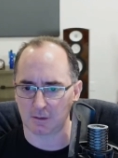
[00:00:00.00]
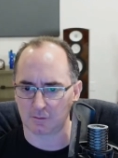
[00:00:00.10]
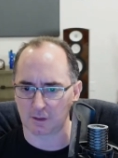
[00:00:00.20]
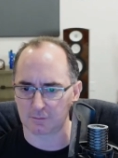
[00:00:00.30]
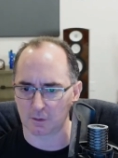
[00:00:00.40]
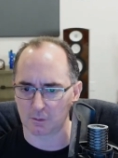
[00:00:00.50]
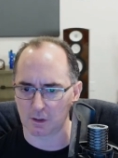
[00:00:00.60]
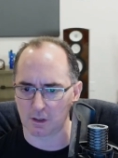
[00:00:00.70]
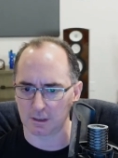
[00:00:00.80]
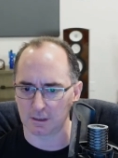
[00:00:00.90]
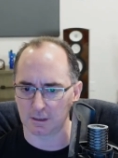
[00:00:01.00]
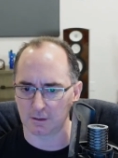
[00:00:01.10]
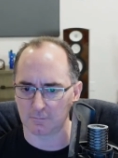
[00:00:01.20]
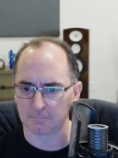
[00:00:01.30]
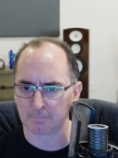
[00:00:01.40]
of stuff going on in
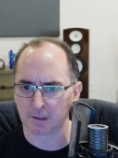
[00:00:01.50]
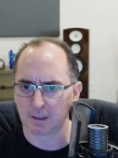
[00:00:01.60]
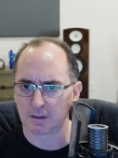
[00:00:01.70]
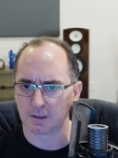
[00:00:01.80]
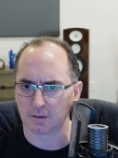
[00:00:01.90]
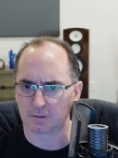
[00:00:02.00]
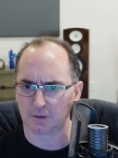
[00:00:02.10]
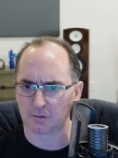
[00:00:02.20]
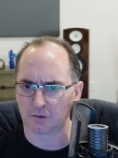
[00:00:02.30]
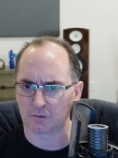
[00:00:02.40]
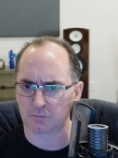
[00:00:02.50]
here. They'll, to just